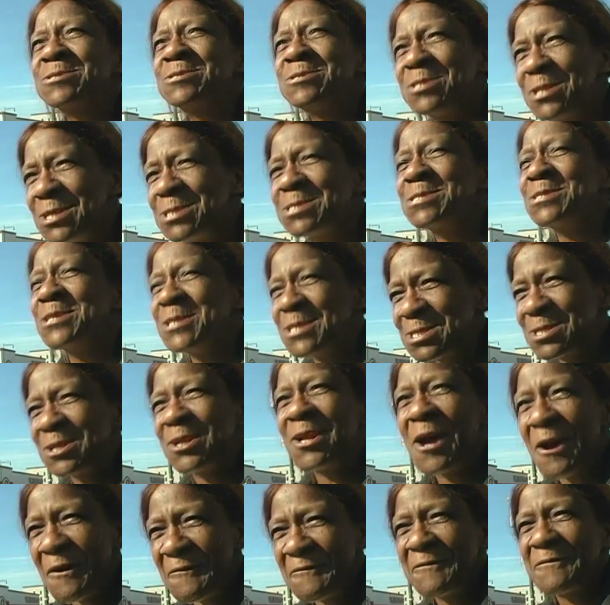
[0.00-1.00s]
This is
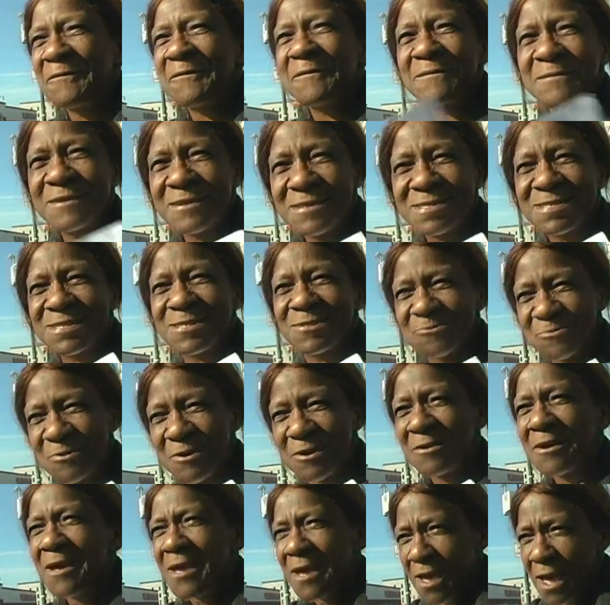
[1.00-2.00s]
love. This is
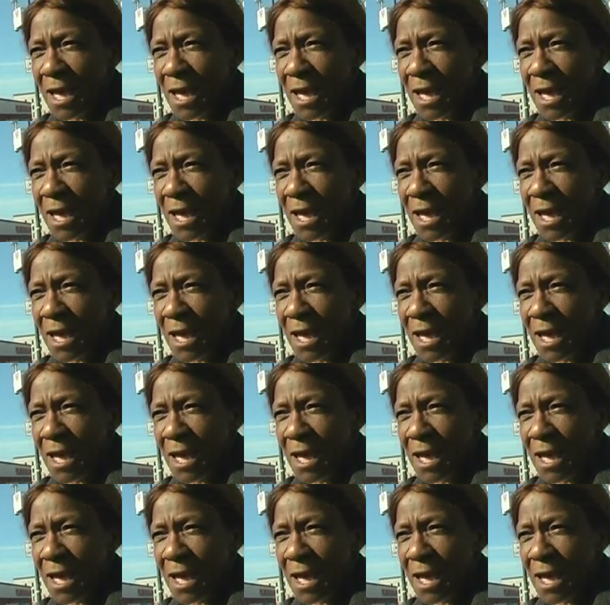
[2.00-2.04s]
great.